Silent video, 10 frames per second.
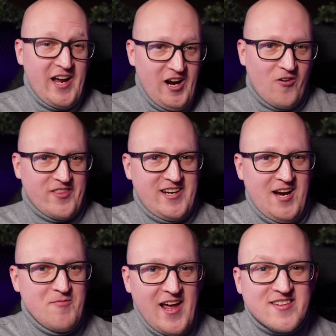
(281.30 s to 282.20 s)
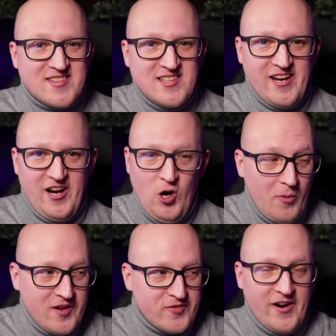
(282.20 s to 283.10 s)
but I know that I'm lazy and I
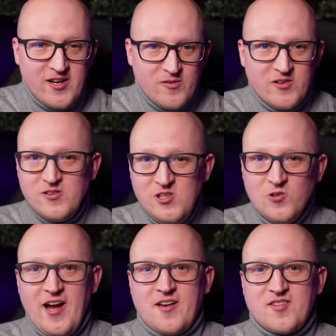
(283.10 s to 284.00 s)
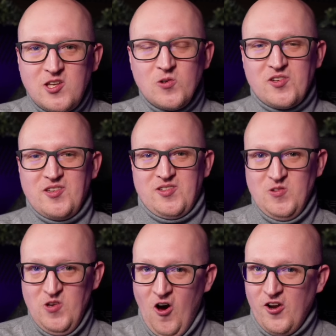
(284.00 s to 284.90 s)
always find new excuses
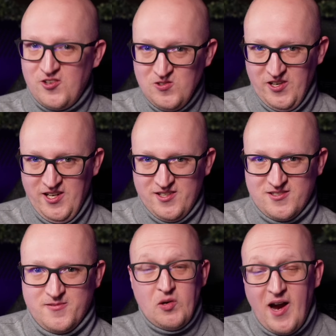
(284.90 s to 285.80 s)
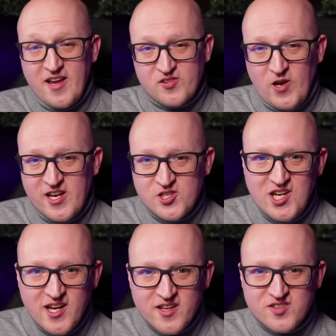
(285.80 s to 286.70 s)
to not do it. So my
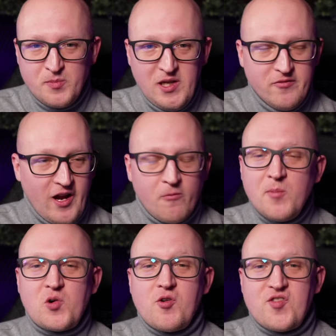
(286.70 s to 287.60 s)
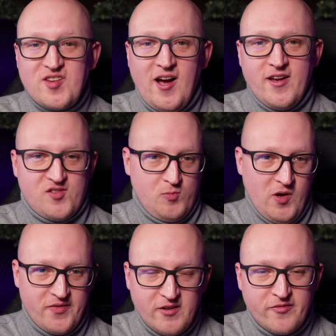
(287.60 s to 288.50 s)
strategy is to be very precise
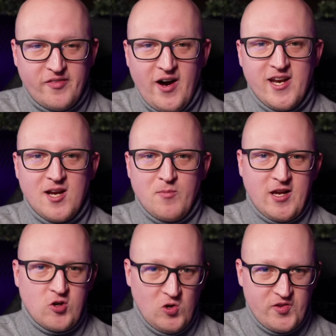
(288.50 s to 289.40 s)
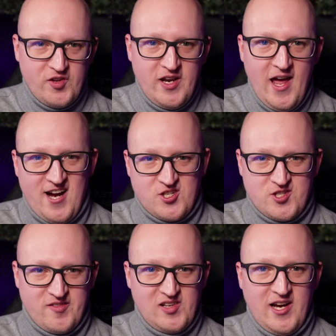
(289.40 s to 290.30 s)
with defining my goals and
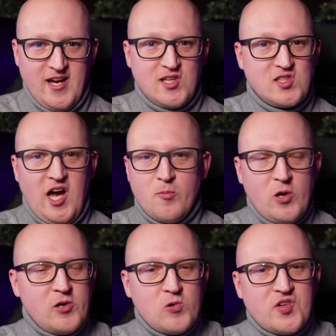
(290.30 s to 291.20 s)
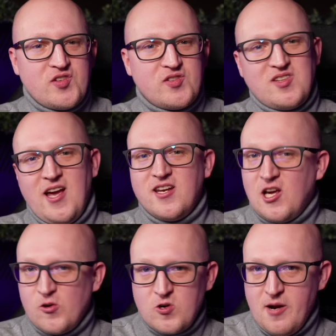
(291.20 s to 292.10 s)
actions like I want to lose 10
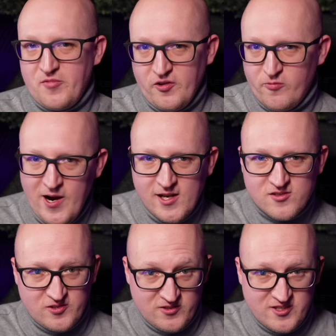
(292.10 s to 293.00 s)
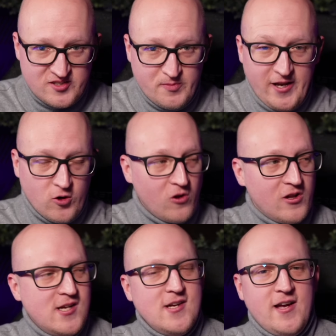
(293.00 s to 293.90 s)
kilograms of weight, so this is my
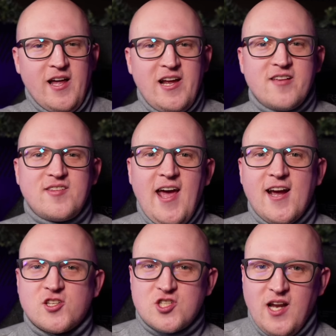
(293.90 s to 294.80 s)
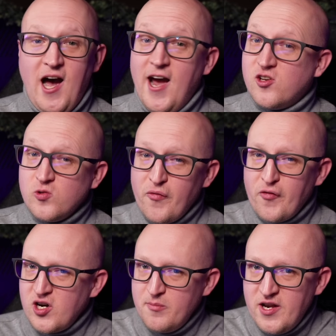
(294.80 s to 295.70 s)
goal. And as an action, I do
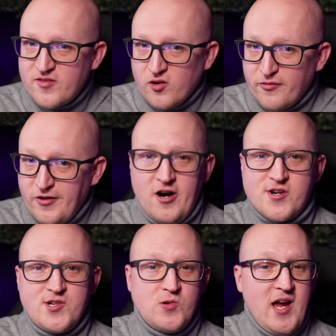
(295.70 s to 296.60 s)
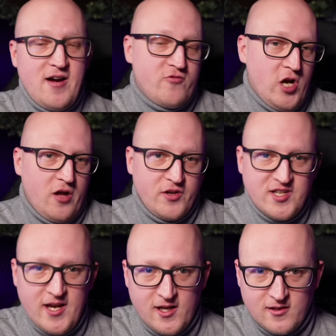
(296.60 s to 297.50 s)
30 minutes of cardio every
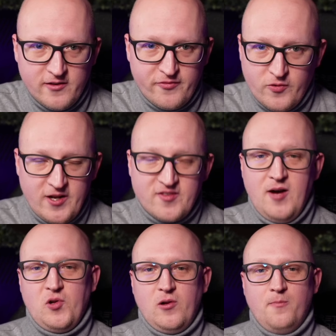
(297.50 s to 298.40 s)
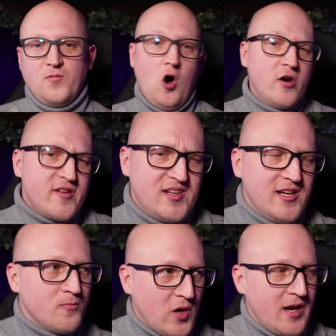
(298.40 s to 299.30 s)
other day, for example
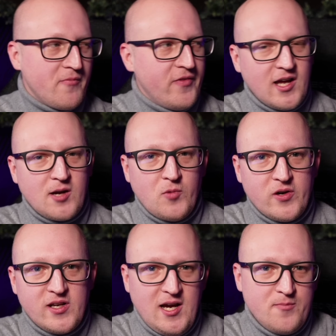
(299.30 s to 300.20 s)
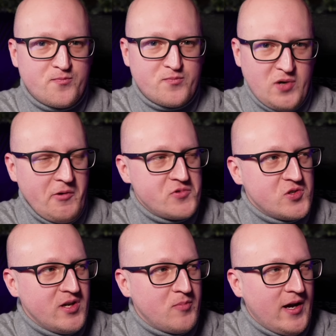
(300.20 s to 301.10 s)
honestly, when I'm thinking about it, I probably
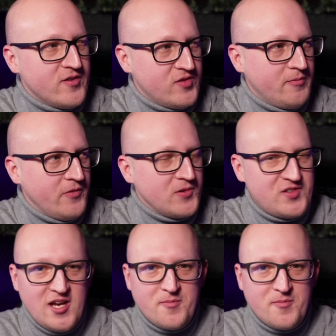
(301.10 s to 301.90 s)
should apply some of those